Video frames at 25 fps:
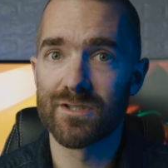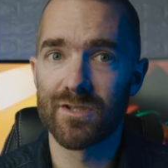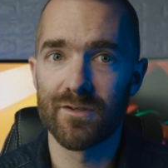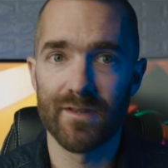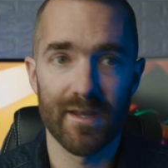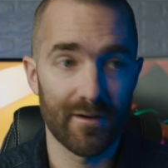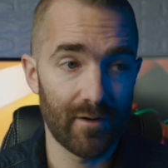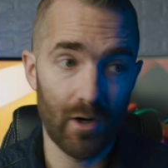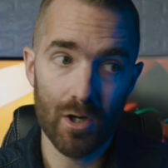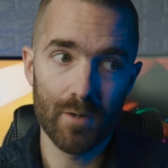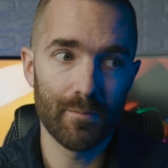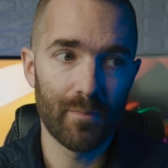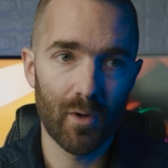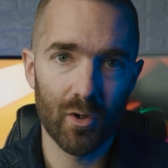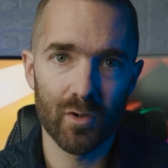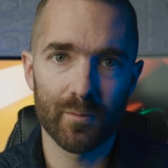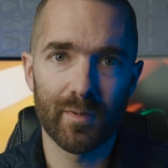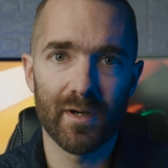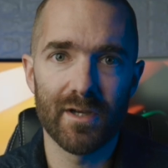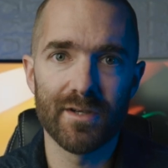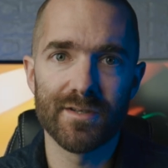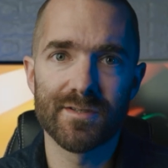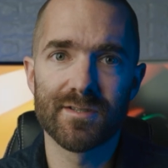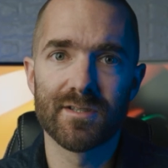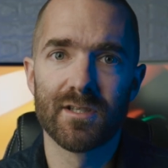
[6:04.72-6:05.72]
to their own blog
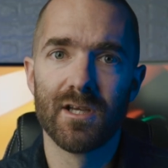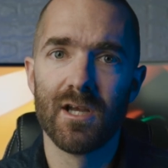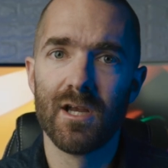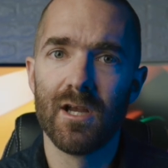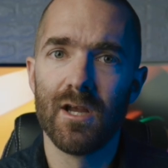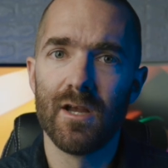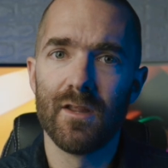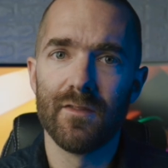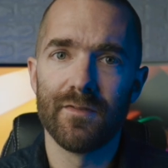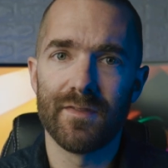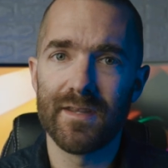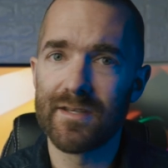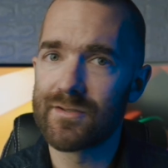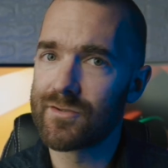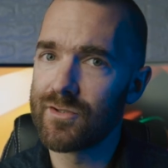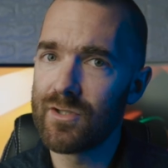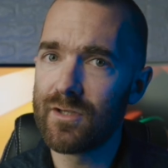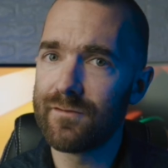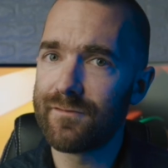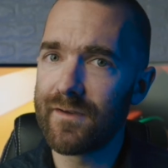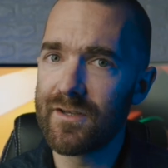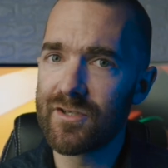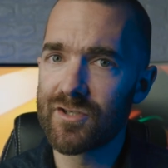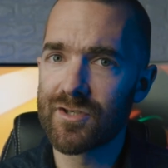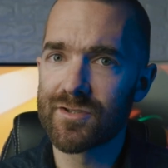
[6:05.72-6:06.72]
post, these
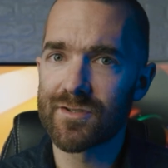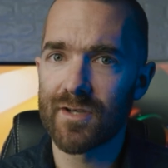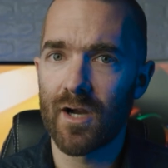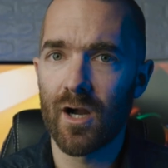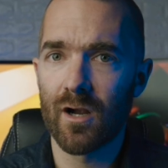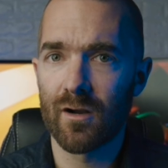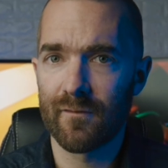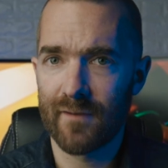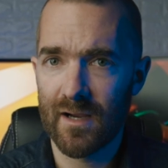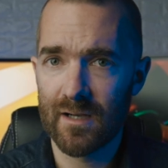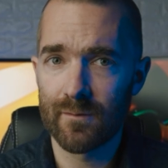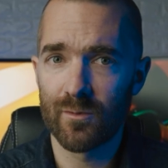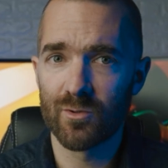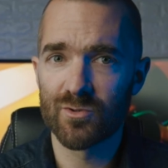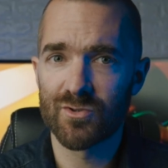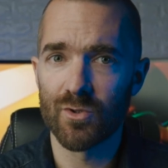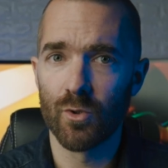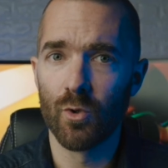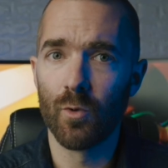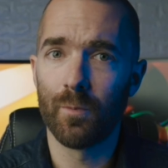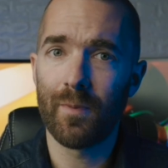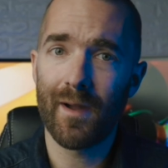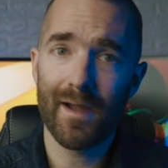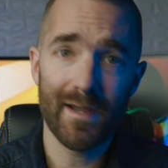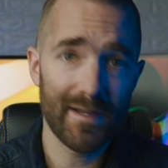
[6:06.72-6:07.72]
new features are available to
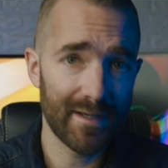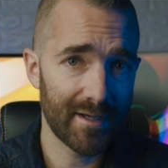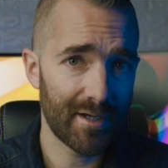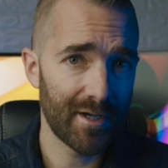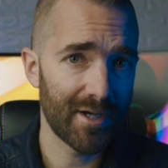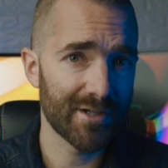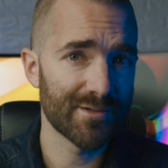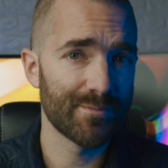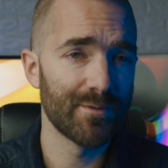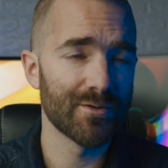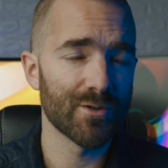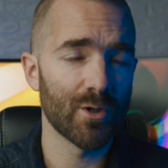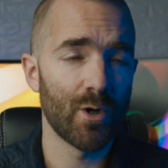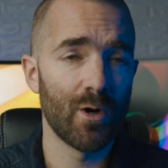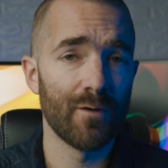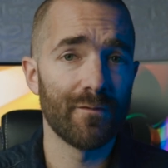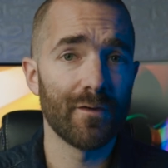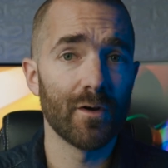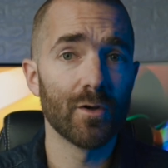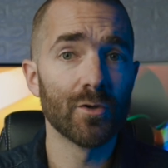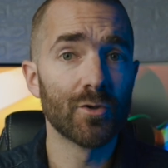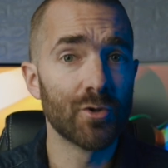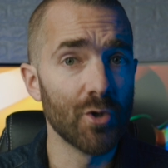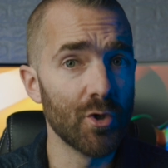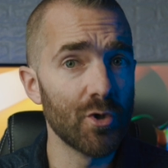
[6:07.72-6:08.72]
all paying customers
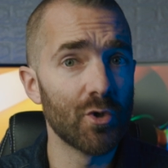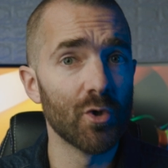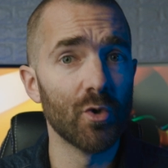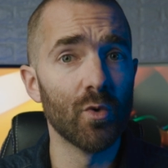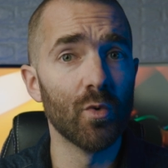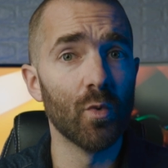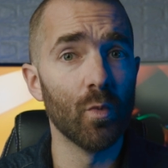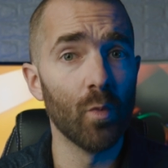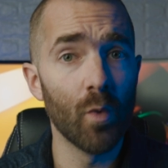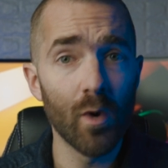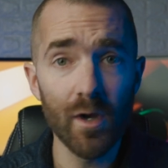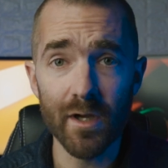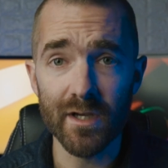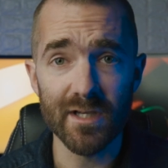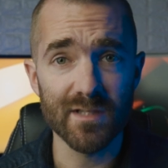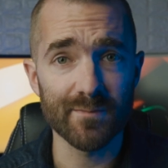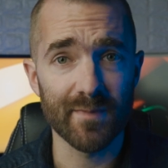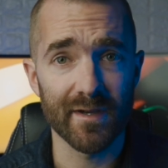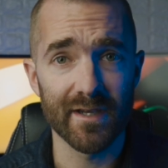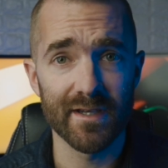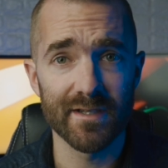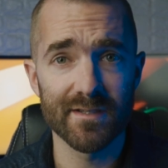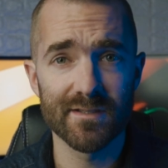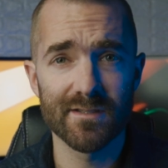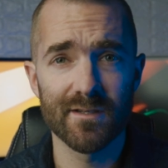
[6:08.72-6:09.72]
of Google
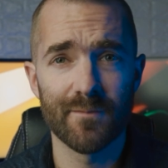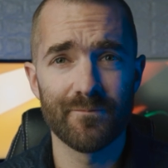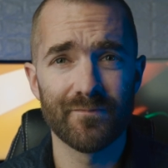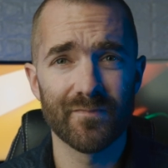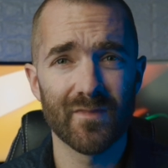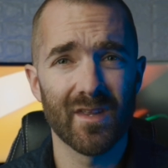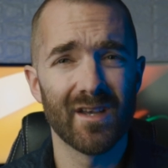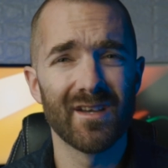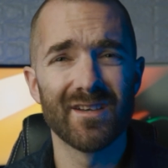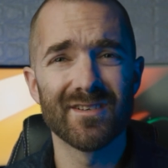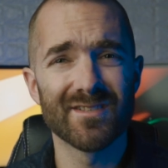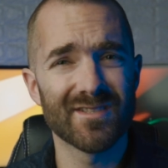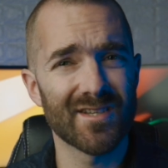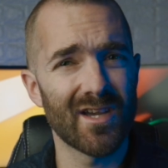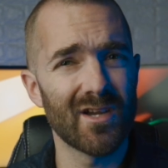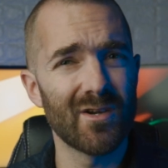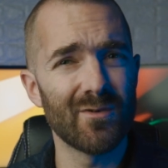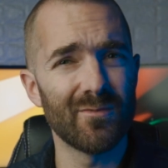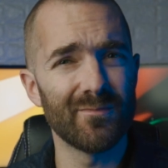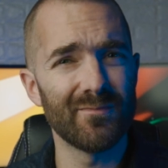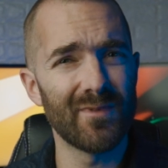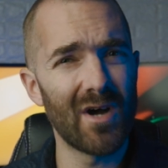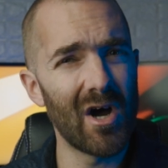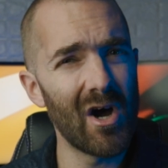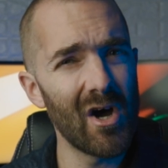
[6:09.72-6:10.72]
Workspace.
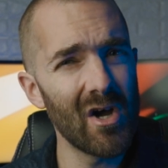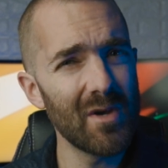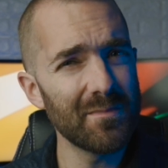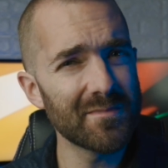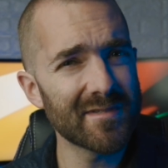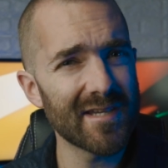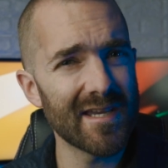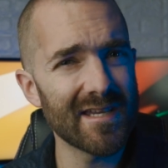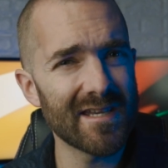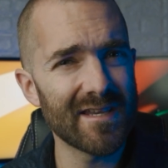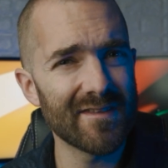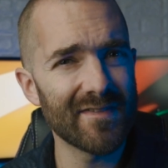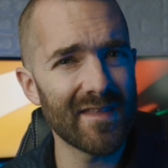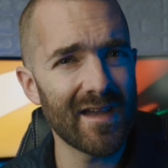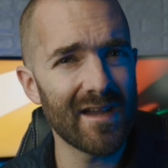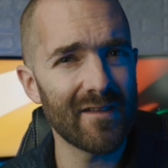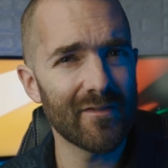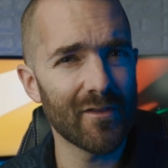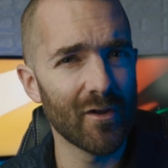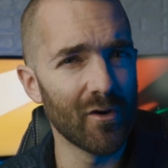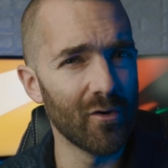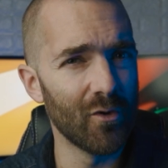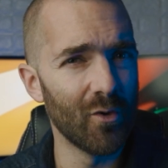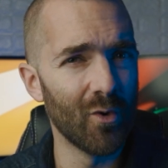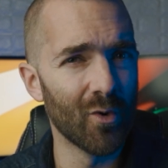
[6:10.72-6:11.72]
So I'm taking that
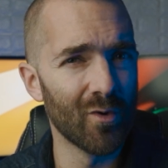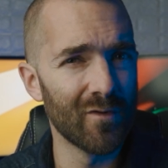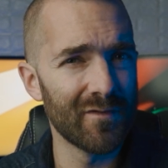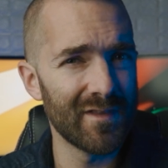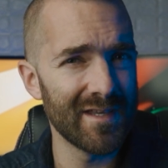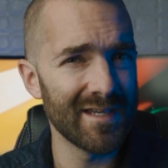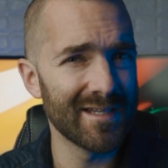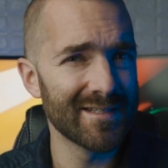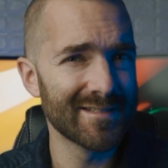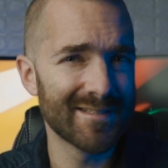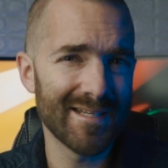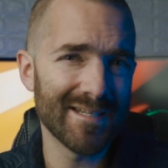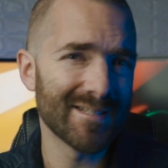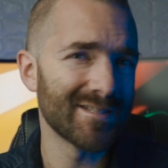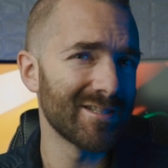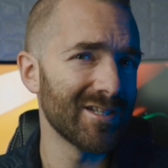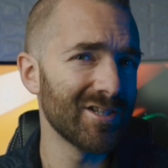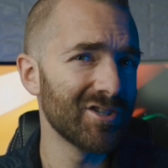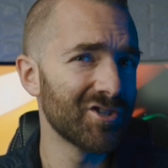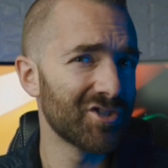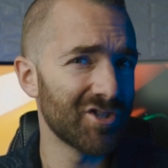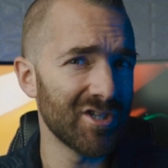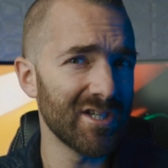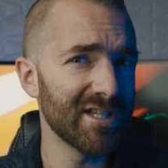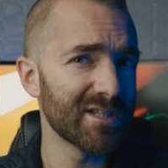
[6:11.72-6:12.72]
that all of the
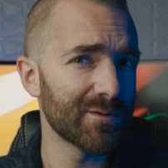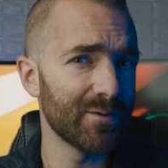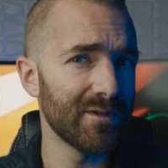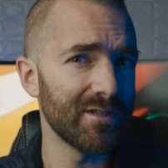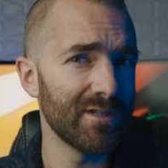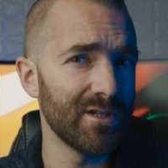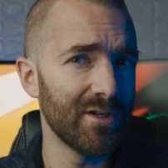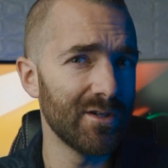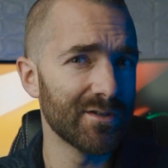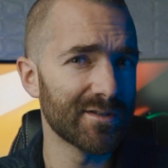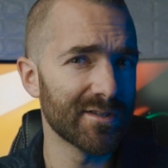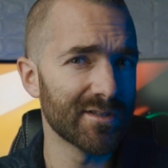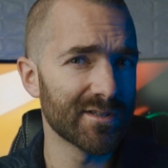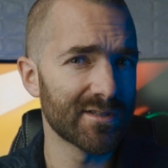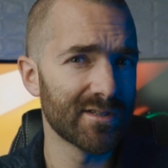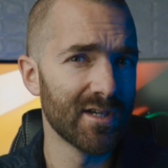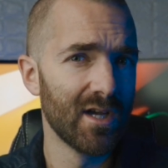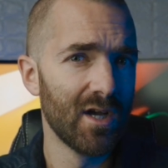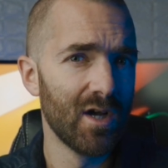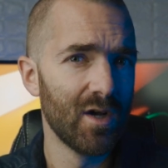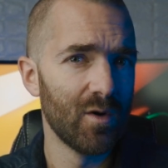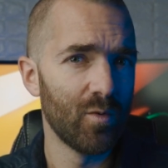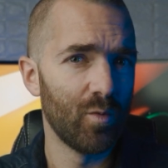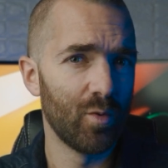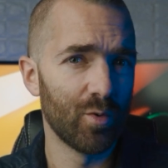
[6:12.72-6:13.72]
existing G Suite users
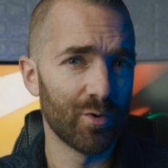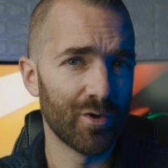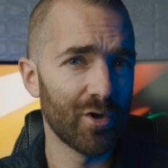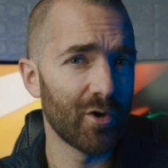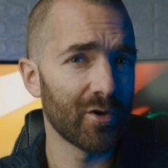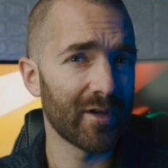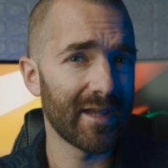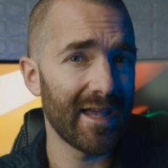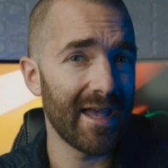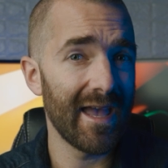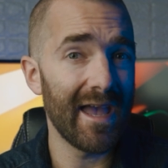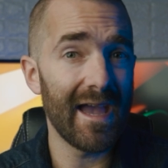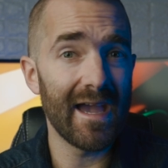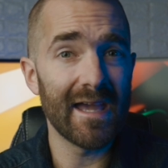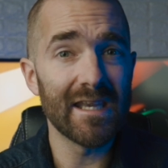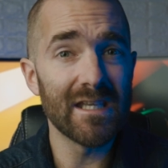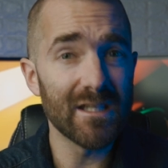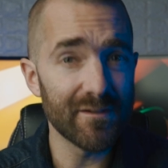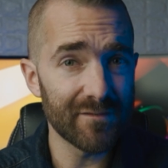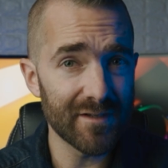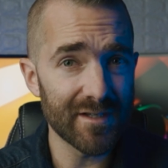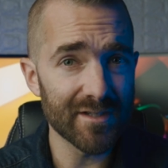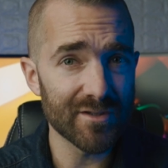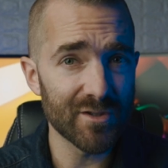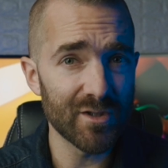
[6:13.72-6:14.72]
will not get
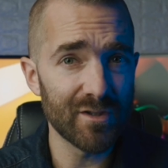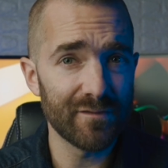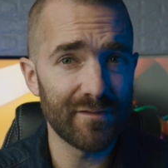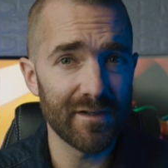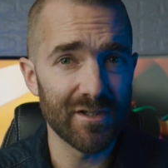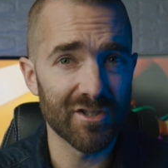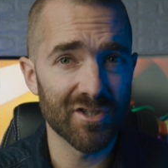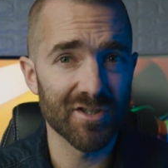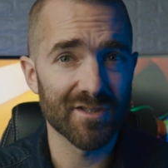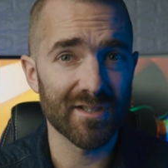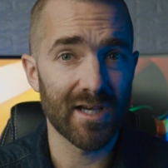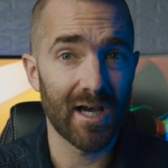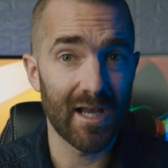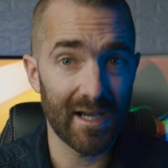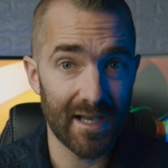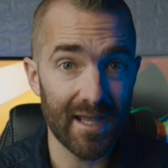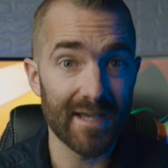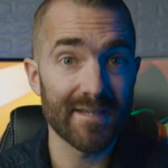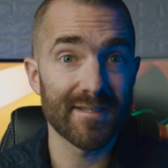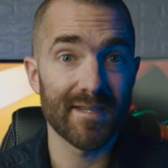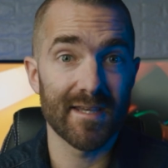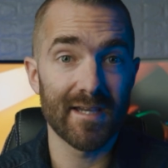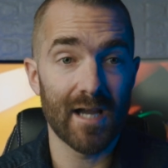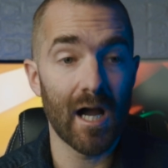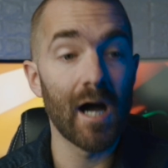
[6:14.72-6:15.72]
any of these new features
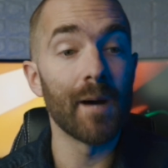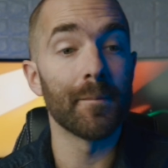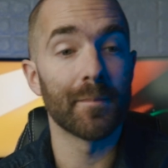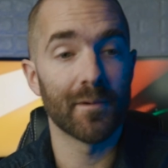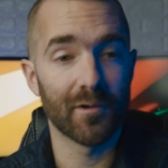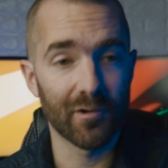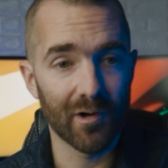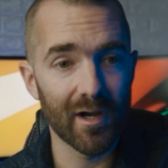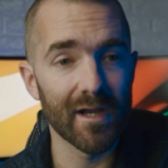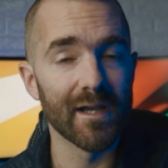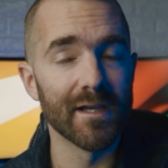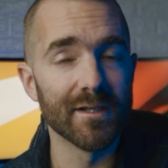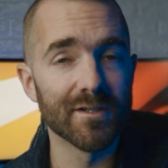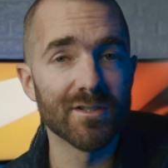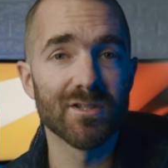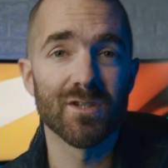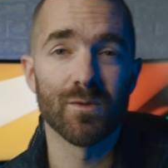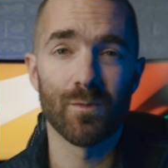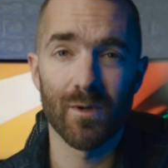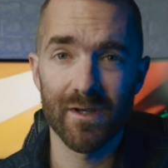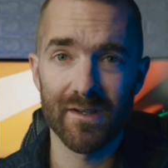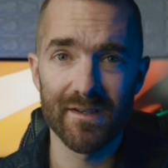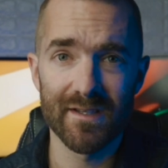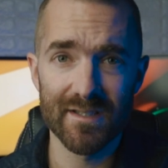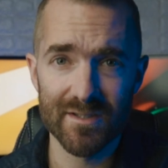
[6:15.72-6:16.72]
unless they upgrade
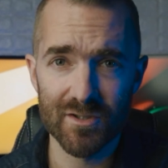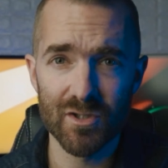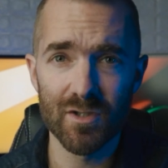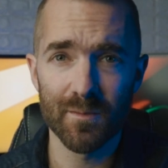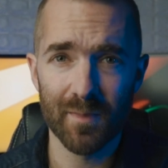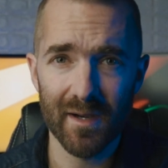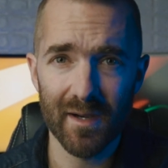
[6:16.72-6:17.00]
to one of these new